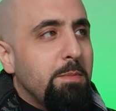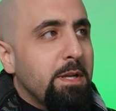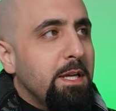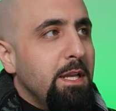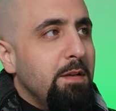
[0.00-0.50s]

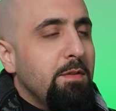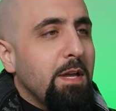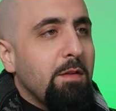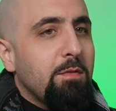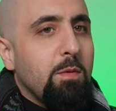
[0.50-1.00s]
But good
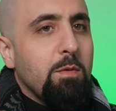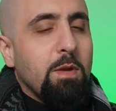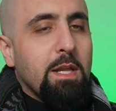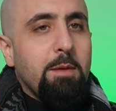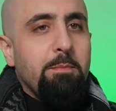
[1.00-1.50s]
evening, everyone.
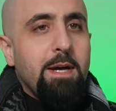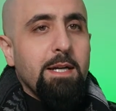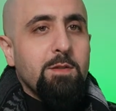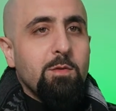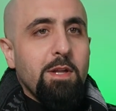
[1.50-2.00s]
Welcome
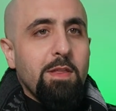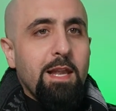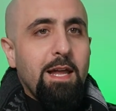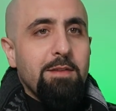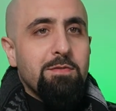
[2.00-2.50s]
back to another
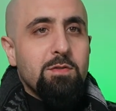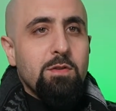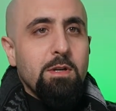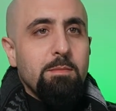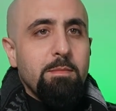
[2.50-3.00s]
live
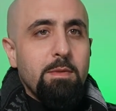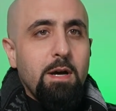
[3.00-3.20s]
stream.